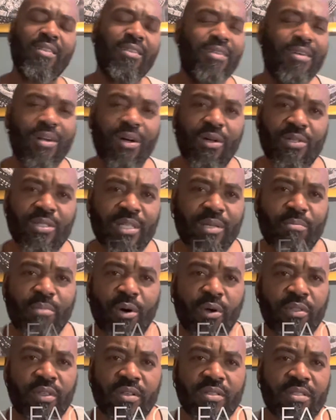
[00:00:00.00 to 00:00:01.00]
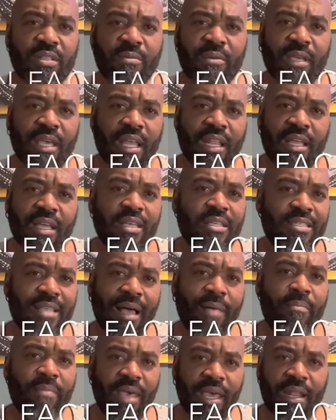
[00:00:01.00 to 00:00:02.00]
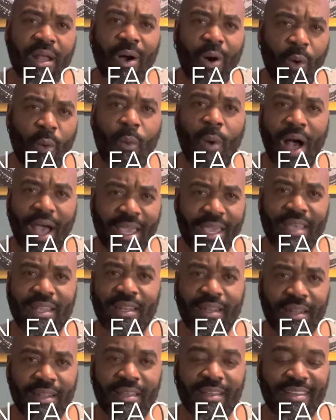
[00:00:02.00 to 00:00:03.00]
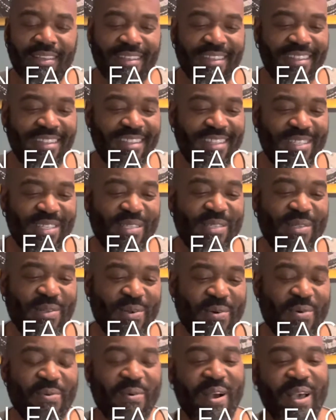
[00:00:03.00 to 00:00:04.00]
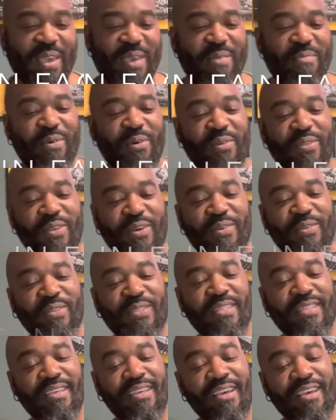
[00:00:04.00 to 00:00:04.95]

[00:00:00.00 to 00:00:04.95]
it a golden pothos in the beginning because I meant Hawaiian. This is a Hawaiian pothos.